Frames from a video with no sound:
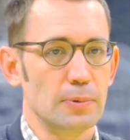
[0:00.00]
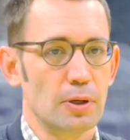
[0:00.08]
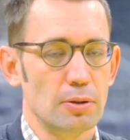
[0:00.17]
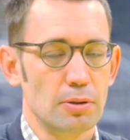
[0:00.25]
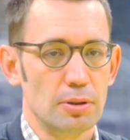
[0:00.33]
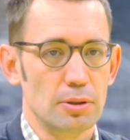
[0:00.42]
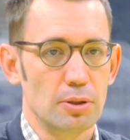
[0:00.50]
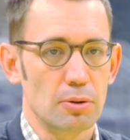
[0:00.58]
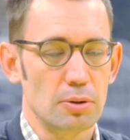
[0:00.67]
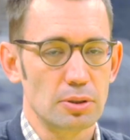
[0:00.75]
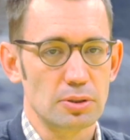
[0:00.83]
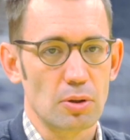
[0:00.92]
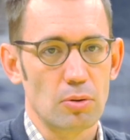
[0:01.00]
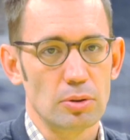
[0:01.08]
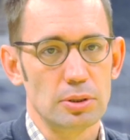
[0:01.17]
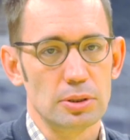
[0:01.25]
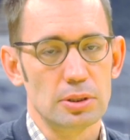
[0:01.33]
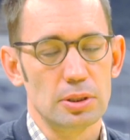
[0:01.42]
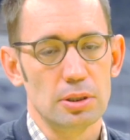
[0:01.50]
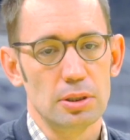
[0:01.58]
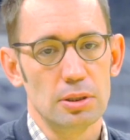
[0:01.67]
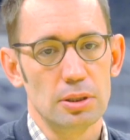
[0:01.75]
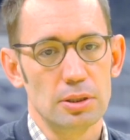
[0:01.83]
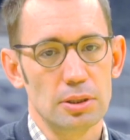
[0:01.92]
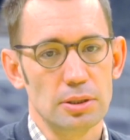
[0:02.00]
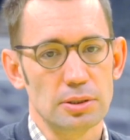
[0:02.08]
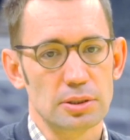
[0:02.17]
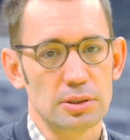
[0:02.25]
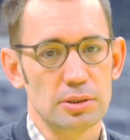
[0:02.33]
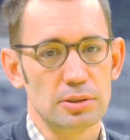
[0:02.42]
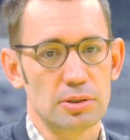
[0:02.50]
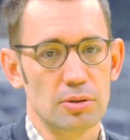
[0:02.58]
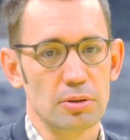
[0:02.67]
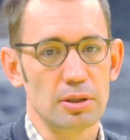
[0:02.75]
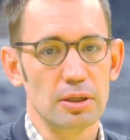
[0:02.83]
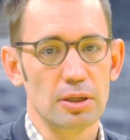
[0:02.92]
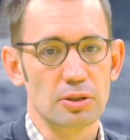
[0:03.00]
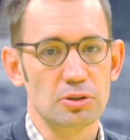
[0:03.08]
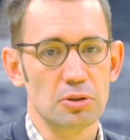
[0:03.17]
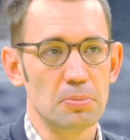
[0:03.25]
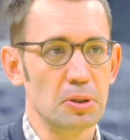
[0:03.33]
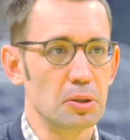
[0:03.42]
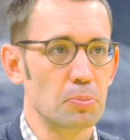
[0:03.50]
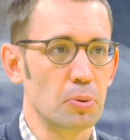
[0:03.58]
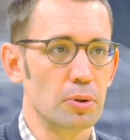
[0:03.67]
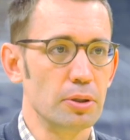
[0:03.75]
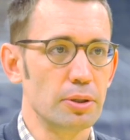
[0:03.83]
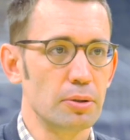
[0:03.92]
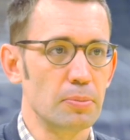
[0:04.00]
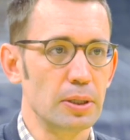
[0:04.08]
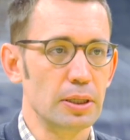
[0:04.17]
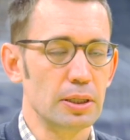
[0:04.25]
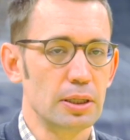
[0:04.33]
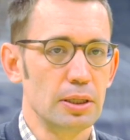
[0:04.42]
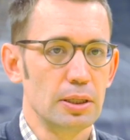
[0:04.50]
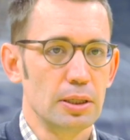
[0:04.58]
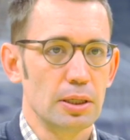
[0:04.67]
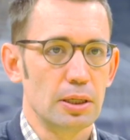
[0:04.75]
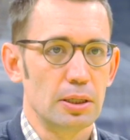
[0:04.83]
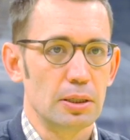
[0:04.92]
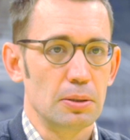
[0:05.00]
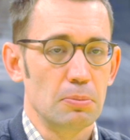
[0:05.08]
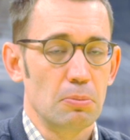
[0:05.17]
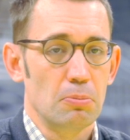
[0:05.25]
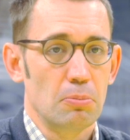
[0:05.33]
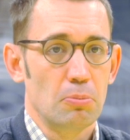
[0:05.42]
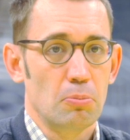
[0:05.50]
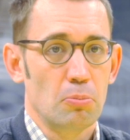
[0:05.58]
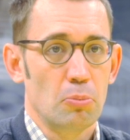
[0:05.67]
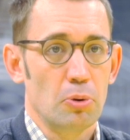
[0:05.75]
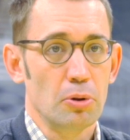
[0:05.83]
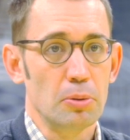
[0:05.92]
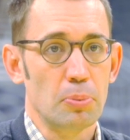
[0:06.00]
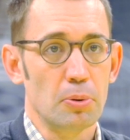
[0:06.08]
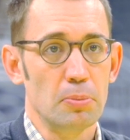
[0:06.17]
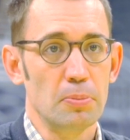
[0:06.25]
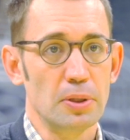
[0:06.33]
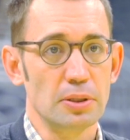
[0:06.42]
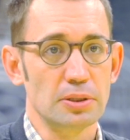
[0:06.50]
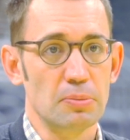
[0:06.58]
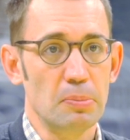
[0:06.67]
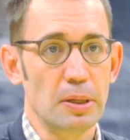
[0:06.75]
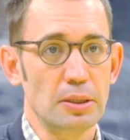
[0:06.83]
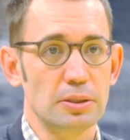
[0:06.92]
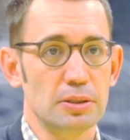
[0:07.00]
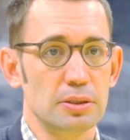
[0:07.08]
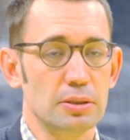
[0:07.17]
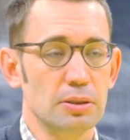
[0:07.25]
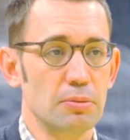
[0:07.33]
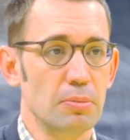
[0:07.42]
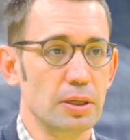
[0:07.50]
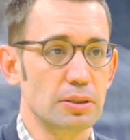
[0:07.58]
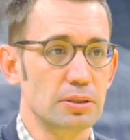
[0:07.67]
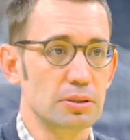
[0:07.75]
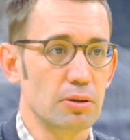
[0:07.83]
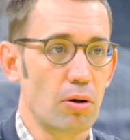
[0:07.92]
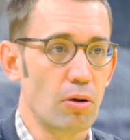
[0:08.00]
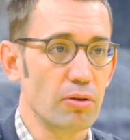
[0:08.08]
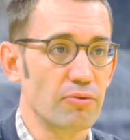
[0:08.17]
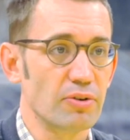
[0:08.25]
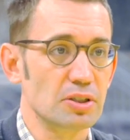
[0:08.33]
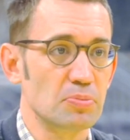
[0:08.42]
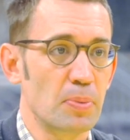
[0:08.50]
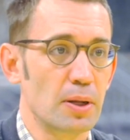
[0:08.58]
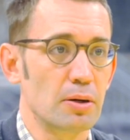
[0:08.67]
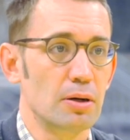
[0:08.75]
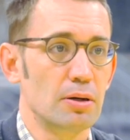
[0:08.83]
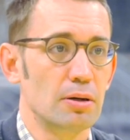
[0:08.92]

younger, you know, consultants uh, is certainly extremely important to me. Um, really important because it makes it makes all of us better,